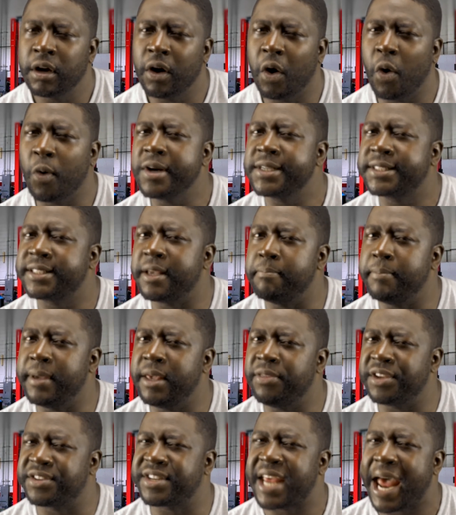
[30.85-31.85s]
Or is it me,
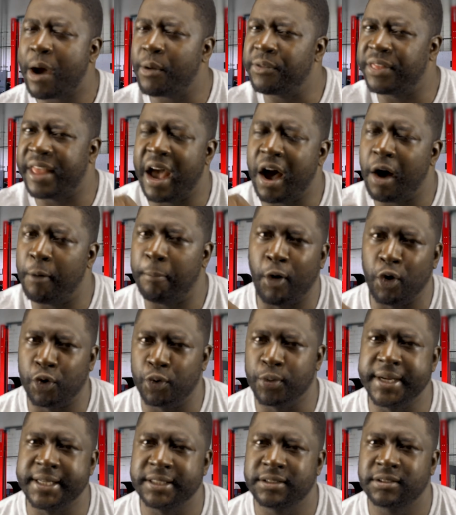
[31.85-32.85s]
the towel, and the elbow
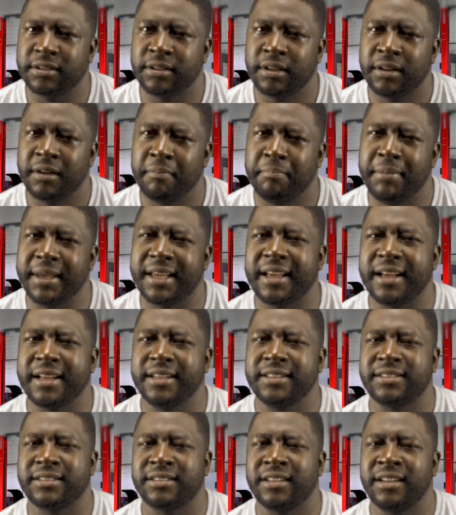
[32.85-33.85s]
grease?
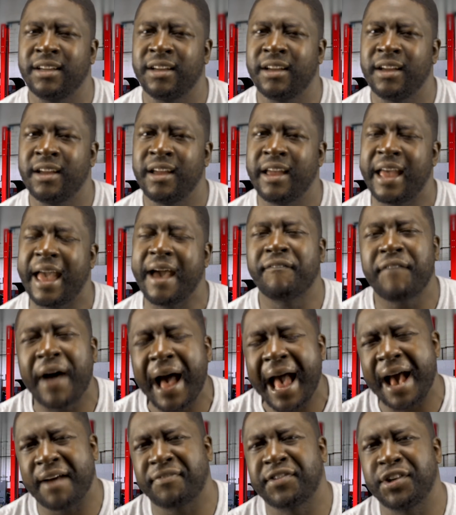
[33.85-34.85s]
Because if I
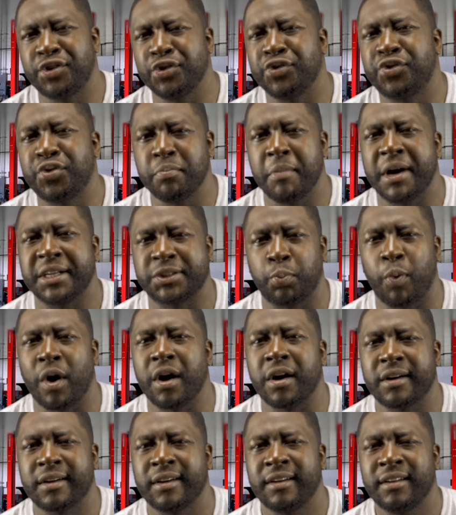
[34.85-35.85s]
have to do too much
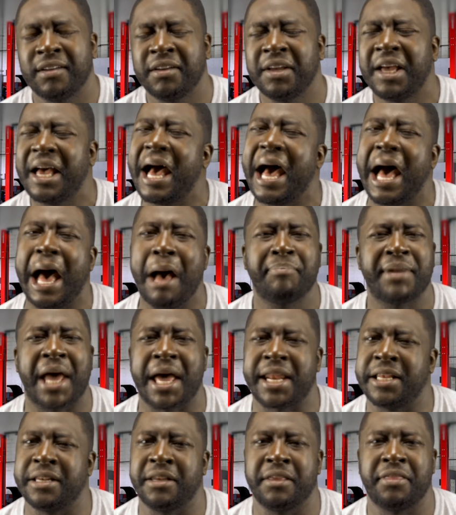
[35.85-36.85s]
work, I'm
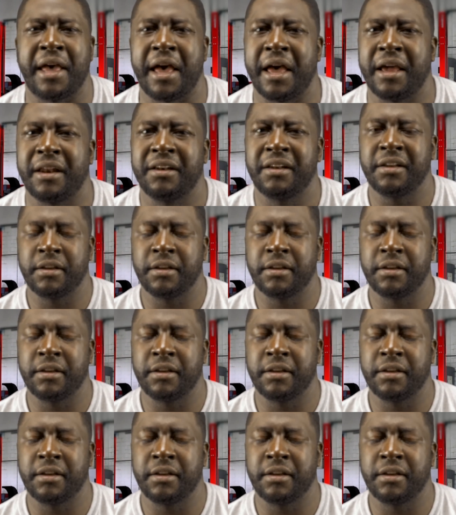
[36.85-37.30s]
not into that.